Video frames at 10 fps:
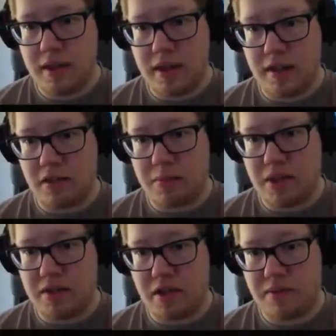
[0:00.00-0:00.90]
I just hope
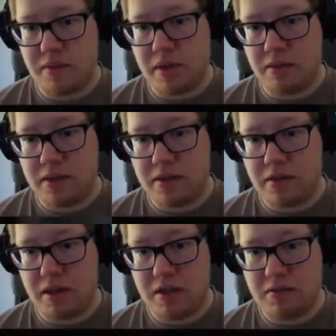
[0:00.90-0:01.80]
there's nothing around it,
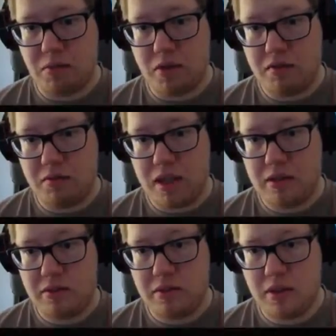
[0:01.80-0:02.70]
so I just walking
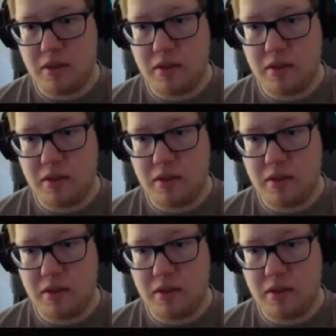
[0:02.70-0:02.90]
around.